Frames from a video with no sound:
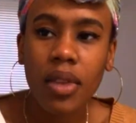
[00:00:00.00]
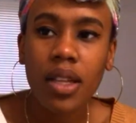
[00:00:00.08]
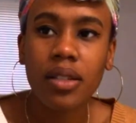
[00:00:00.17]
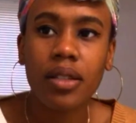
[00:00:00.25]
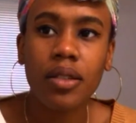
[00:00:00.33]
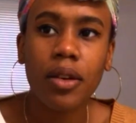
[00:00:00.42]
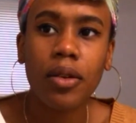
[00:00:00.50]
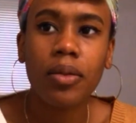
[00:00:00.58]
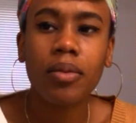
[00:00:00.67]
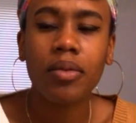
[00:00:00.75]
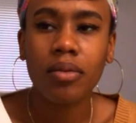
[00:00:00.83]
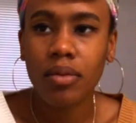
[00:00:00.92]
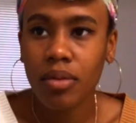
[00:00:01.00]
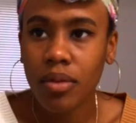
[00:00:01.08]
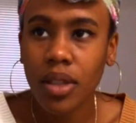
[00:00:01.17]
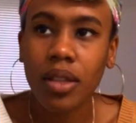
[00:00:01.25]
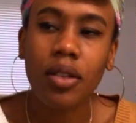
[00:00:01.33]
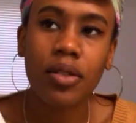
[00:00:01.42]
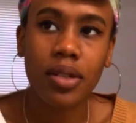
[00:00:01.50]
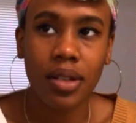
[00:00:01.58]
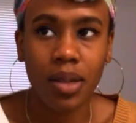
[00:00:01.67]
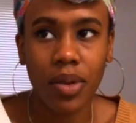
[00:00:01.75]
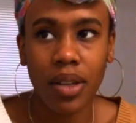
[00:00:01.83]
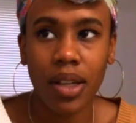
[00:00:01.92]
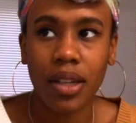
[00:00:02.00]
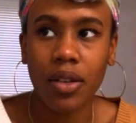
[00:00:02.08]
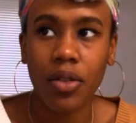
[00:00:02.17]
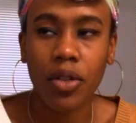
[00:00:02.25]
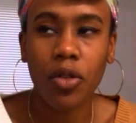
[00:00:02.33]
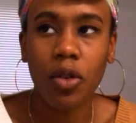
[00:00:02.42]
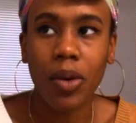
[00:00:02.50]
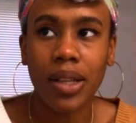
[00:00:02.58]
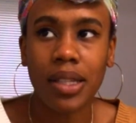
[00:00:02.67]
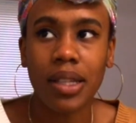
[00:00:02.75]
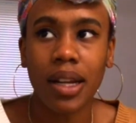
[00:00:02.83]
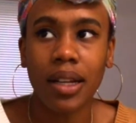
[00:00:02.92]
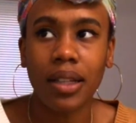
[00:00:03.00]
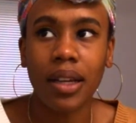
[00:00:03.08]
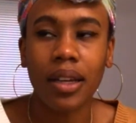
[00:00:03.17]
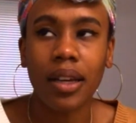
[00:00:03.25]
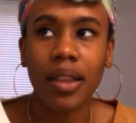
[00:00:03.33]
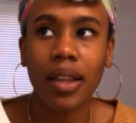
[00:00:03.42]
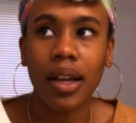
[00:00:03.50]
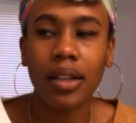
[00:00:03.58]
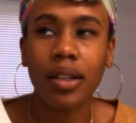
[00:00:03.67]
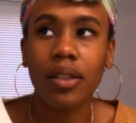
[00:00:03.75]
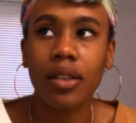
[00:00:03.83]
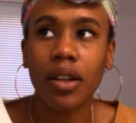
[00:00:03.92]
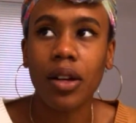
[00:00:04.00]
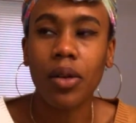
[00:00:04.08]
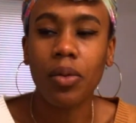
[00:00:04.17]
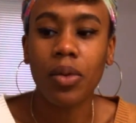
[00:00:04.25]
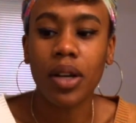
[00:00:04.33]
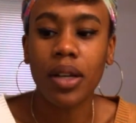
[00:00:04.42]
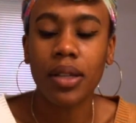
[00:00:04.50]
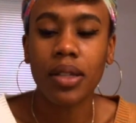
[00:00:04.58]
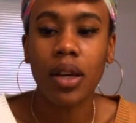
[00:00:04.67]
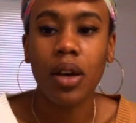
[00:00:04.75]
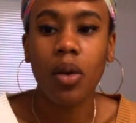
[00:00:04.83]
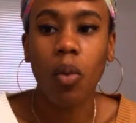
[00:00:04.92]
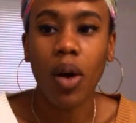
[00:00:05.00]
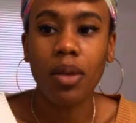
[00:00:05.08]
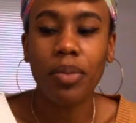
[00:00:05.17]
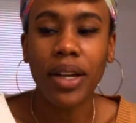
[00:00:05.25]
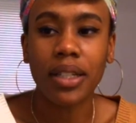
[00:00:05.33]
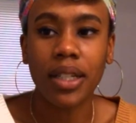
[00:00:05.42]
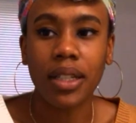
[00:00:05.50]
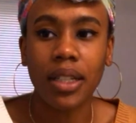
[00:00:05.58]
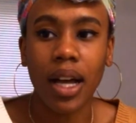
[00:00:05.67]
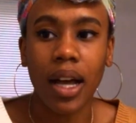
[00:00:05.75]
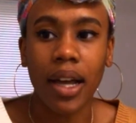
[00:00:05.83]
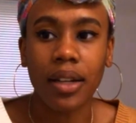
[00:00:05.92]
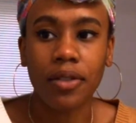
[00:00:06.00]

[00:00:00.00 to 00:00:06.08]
So those tend to be like, the cool ones that I like. And then there was one bending line